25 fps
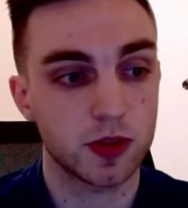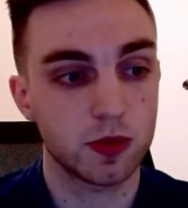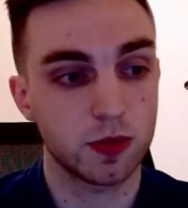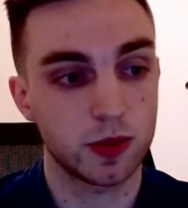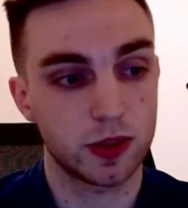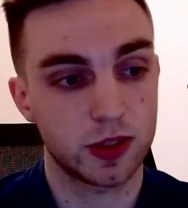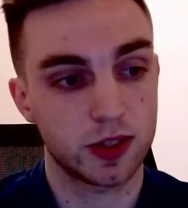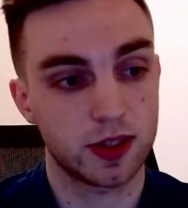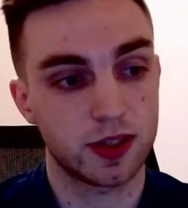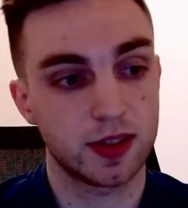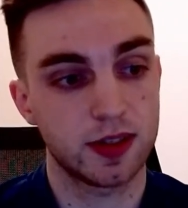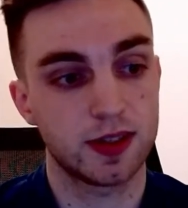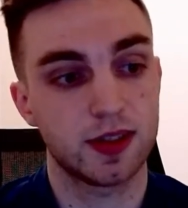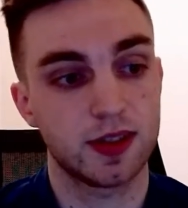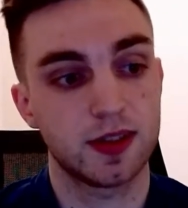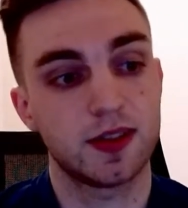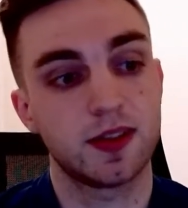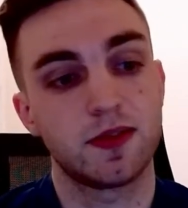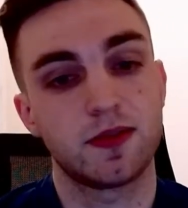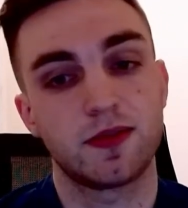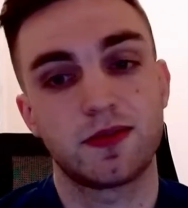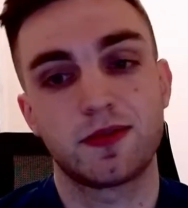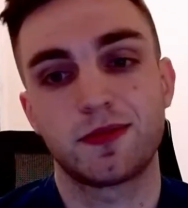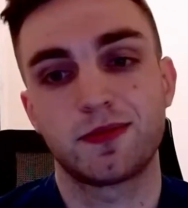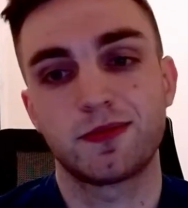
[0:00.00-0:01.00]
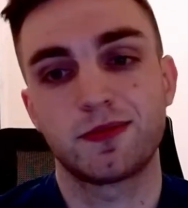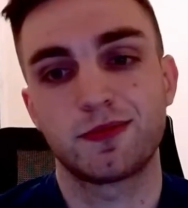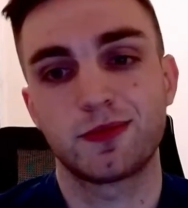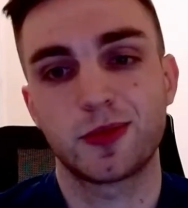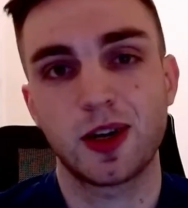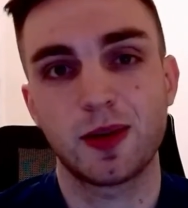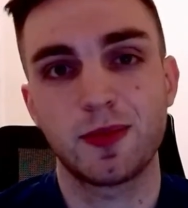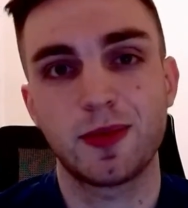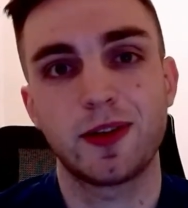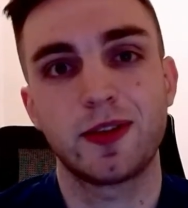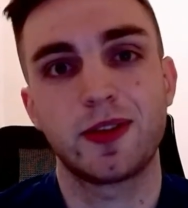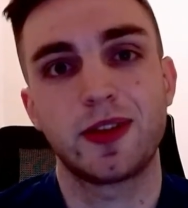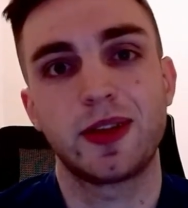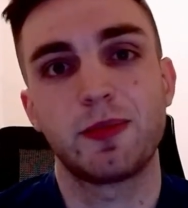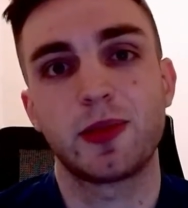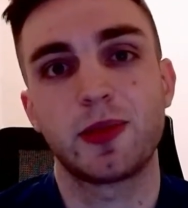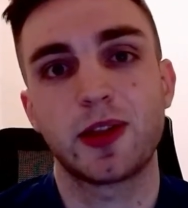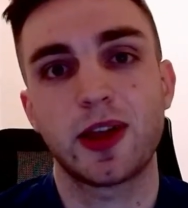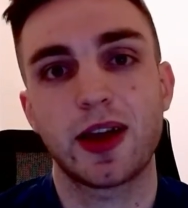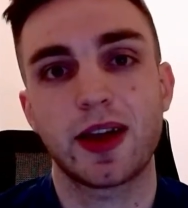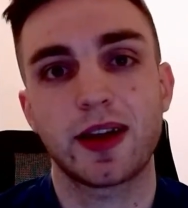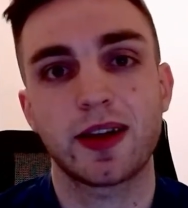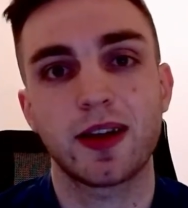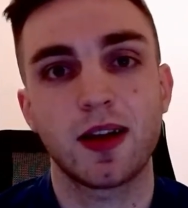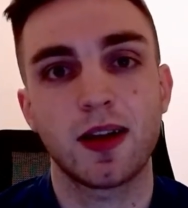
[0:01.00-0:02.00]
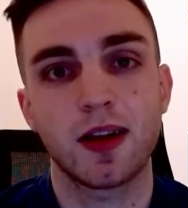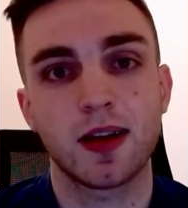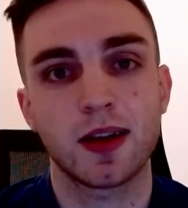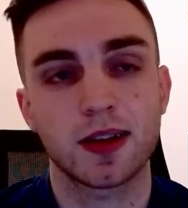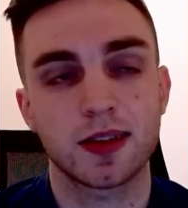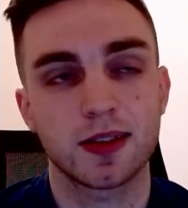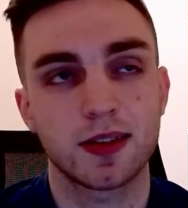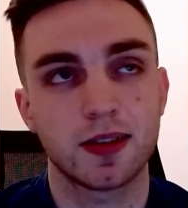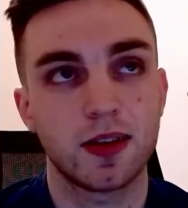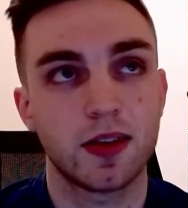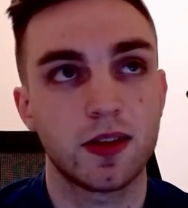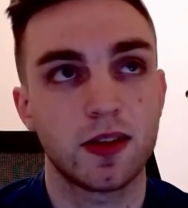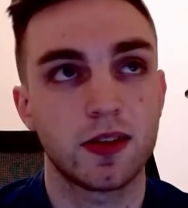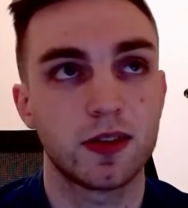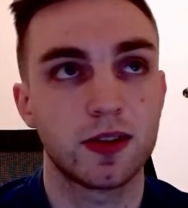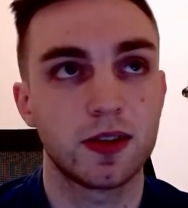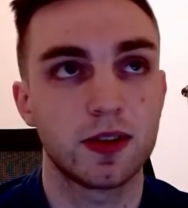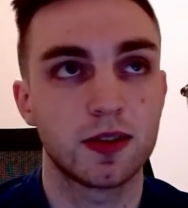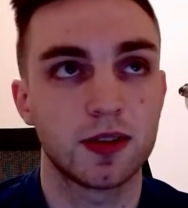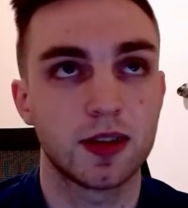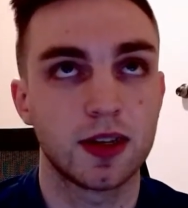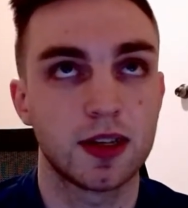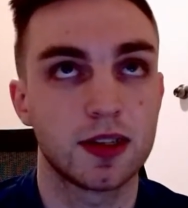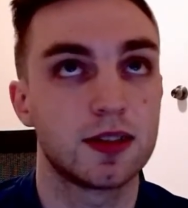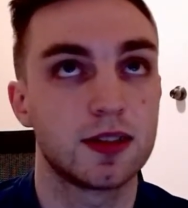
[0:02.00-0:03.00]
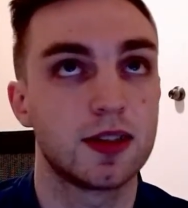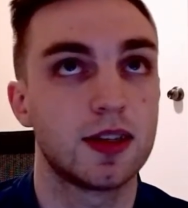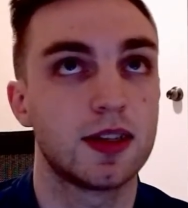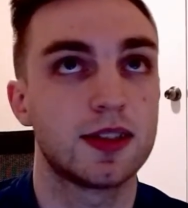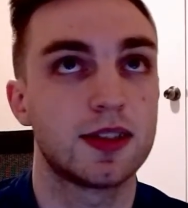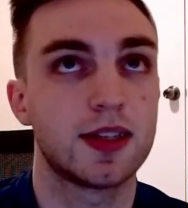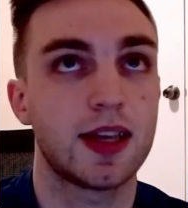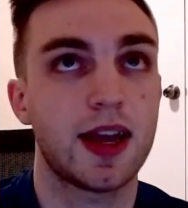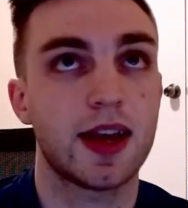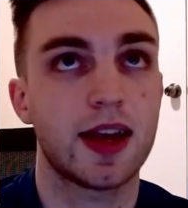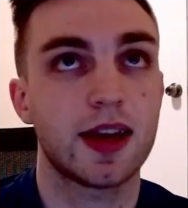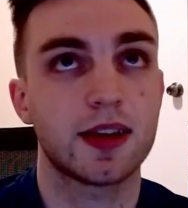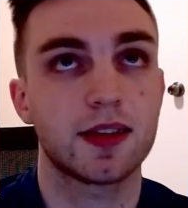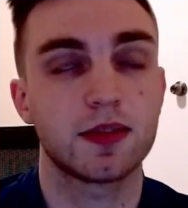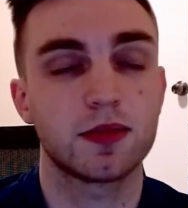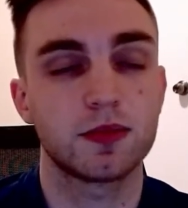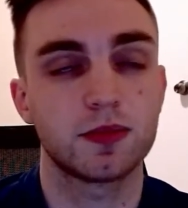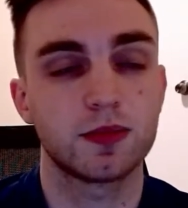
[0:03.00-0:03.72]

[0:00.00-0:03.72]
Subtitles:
which consist of primarily Black Hawks and other attack